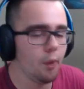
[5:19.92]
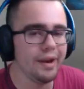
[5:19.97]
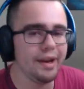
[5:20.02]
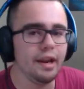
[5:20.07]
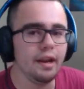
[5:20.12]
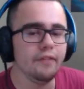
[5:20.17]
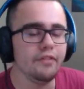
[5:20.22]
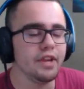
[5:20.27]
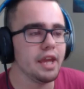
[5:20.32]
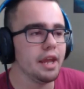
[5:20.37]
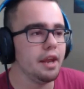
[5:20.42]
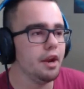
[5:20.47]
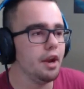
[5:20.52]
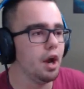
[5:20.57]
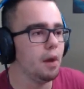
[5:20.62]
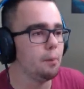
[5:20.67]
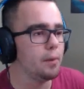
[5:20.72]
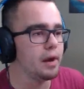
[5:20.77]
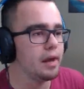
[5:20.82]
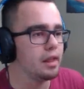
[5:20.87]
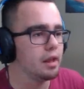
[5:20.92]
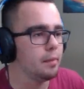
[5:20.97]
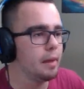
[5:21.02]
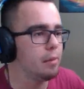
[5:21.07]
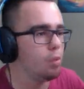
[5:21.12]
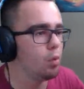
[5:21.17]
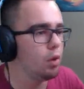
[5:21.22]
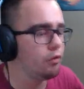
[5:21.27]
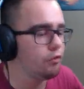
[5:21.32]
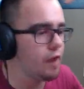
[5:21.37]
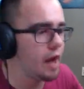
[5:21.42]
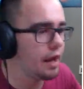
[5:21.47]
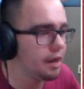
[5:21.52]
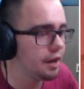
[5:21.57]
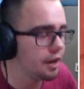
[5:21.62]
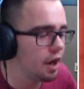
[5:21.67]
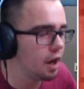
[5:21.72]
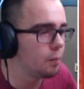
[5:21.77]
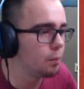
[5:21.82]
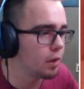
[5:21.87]
Oh, we didn't even get an umbrella. Maybe we'll
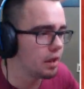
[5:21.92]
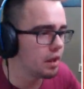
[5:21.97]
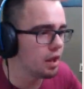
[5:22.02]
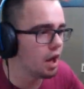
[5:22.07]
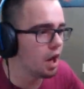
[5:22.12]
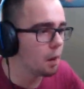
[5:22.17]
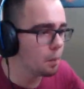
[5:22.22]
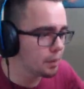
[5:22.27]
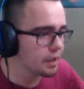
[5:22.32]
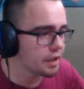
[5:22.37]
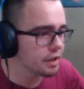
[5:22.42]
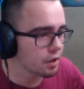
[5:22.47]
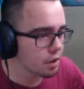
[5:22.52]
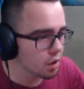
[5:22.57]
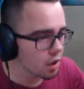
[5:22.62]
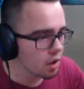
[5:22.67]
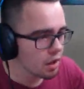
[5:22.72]
find an umbrella up here,